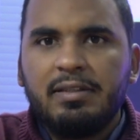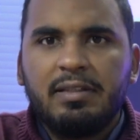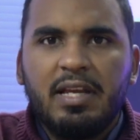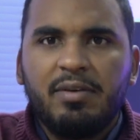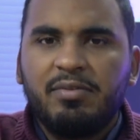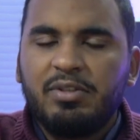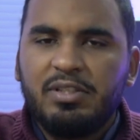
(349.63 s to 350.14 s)

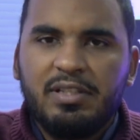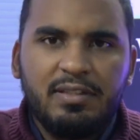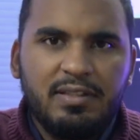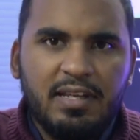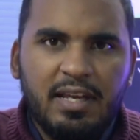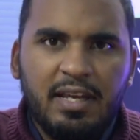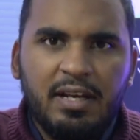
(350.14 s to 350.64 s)
ever since
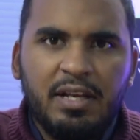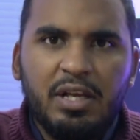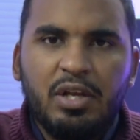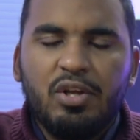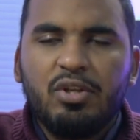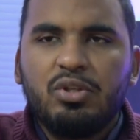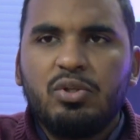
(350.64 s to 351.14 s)
then
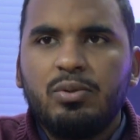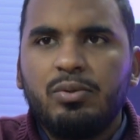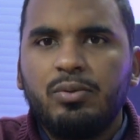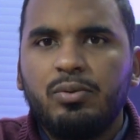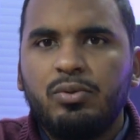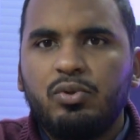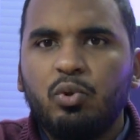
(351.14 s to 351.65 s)

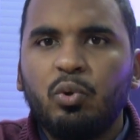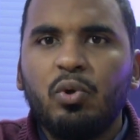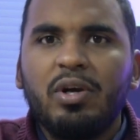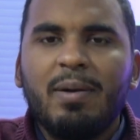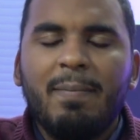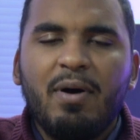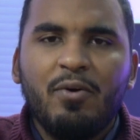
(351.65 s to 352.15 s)
to
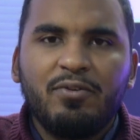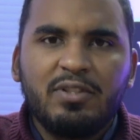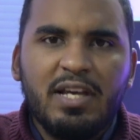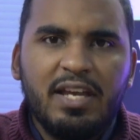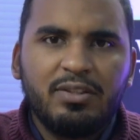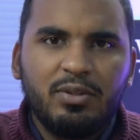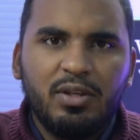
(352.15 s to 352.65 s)
look at both
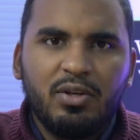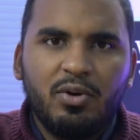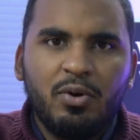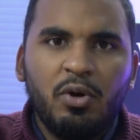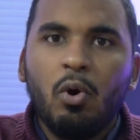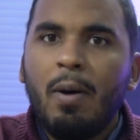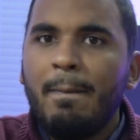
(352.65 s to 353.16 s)
sides of the
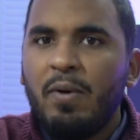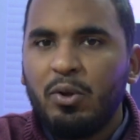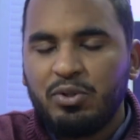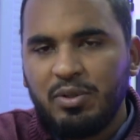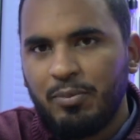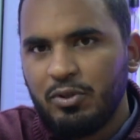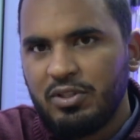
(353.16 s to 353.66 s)
coin, or
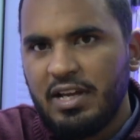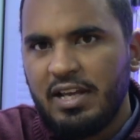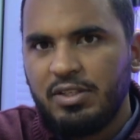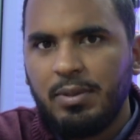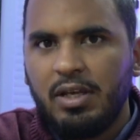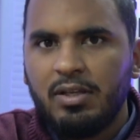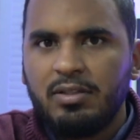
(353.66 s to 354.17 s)
multiple
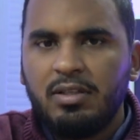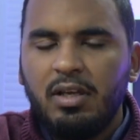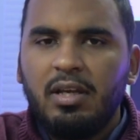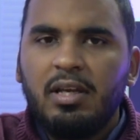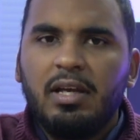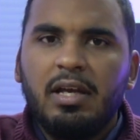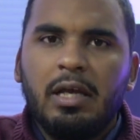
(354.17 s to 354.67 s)
sides, because
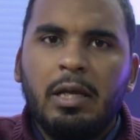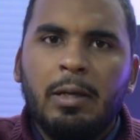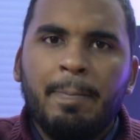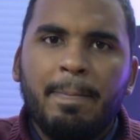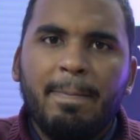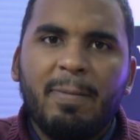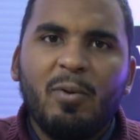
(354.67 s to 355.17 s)

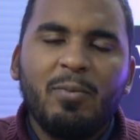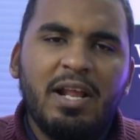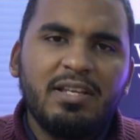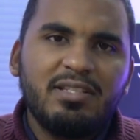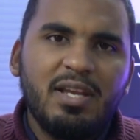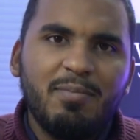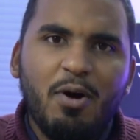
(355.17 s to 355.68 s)
when I
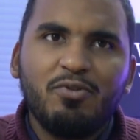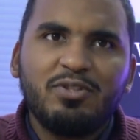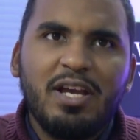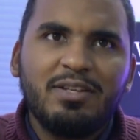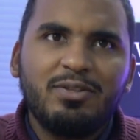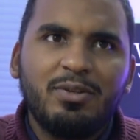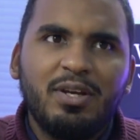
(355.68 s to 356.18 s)
say both
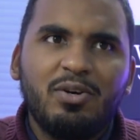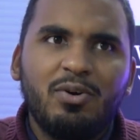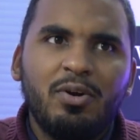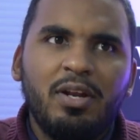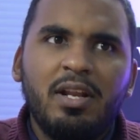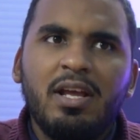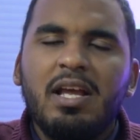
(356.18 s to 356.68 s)
sides of the
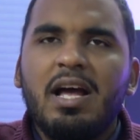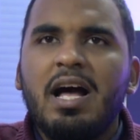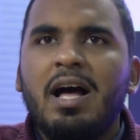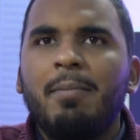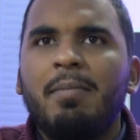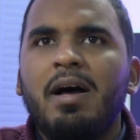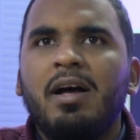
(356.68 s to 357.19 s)
coin,
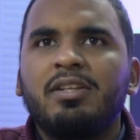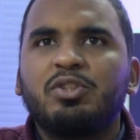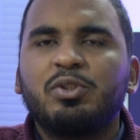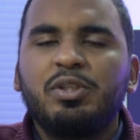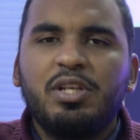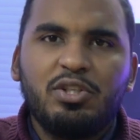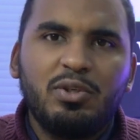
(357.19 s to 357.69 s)
I'm
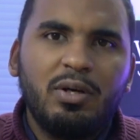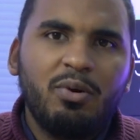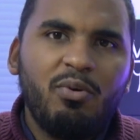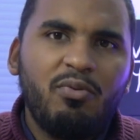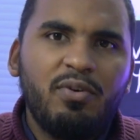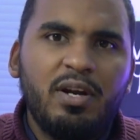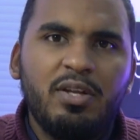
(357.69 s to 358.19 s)
traditionally
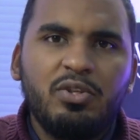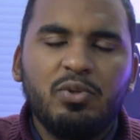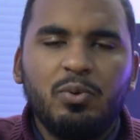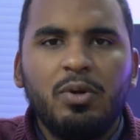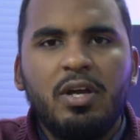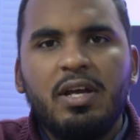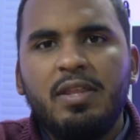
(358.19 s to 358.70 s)
referring
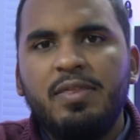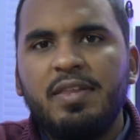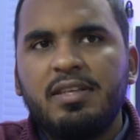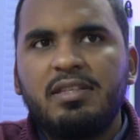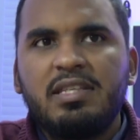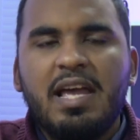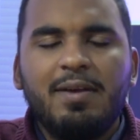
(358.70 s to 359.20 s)
to the
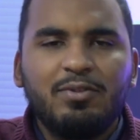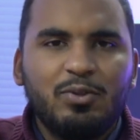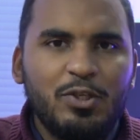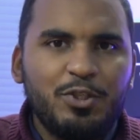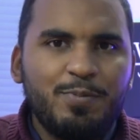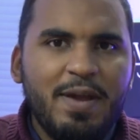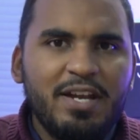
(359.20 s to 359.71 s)

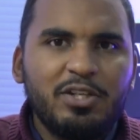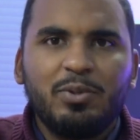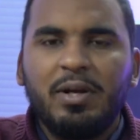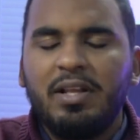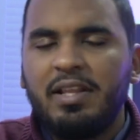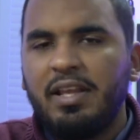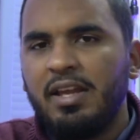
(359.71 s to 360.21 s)
Samsung
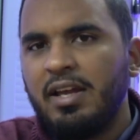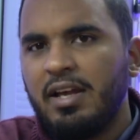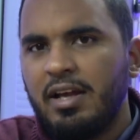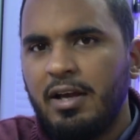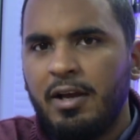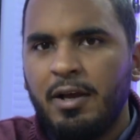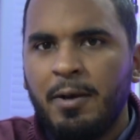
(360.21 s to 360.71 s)
spectrum and the
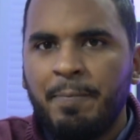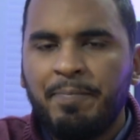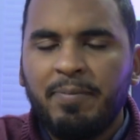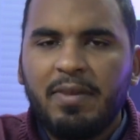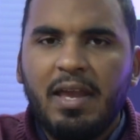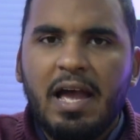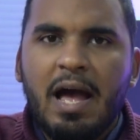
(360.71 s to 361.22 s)

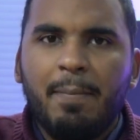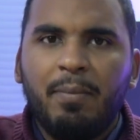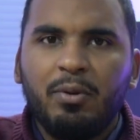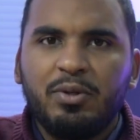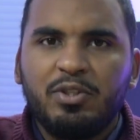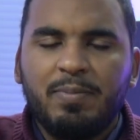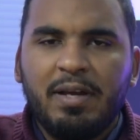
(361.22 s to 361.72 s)

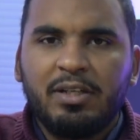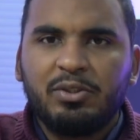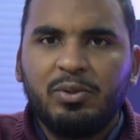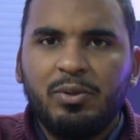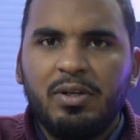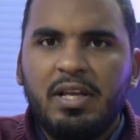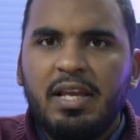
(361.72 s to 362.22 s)
Apple spectrum,